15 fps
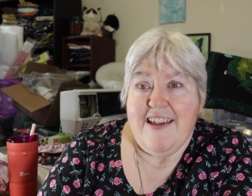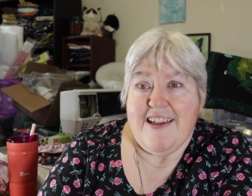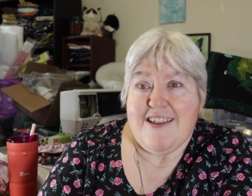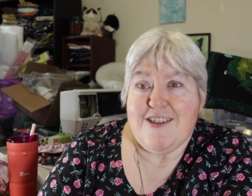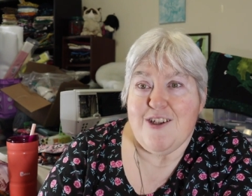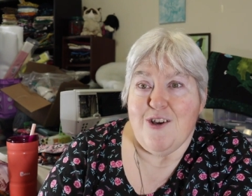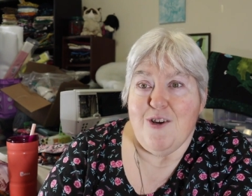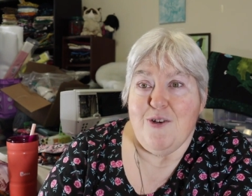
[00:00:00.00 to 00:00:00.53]

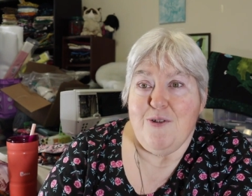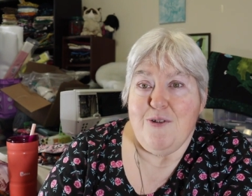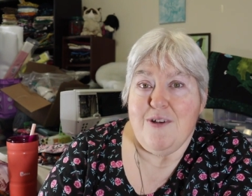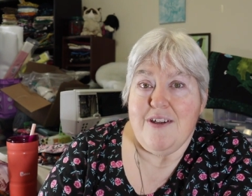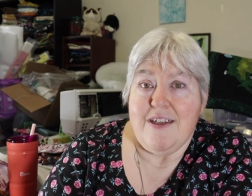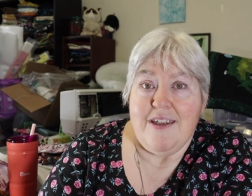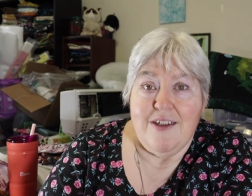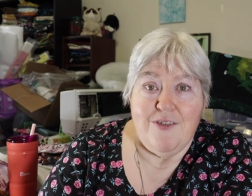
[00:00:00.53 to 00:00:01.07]
So
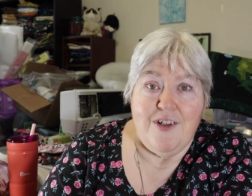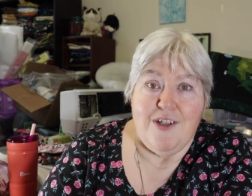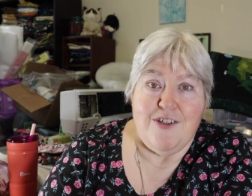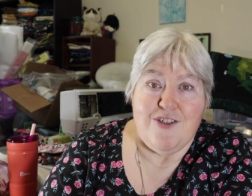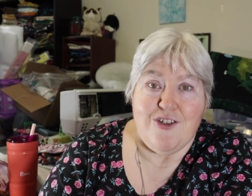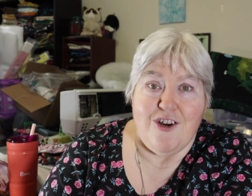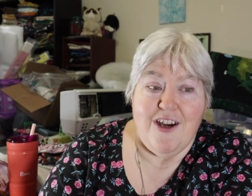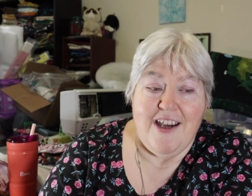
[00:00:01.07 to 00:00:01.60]
give it a
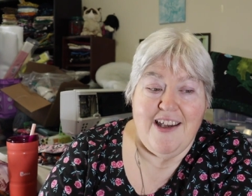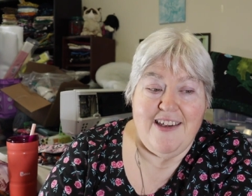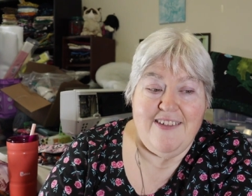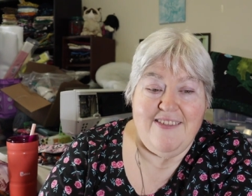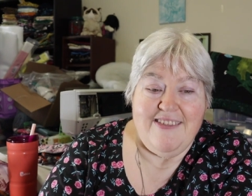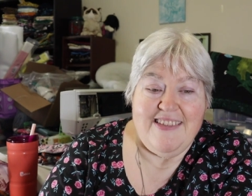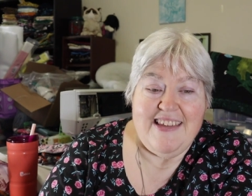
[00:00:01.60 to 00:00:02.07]
try.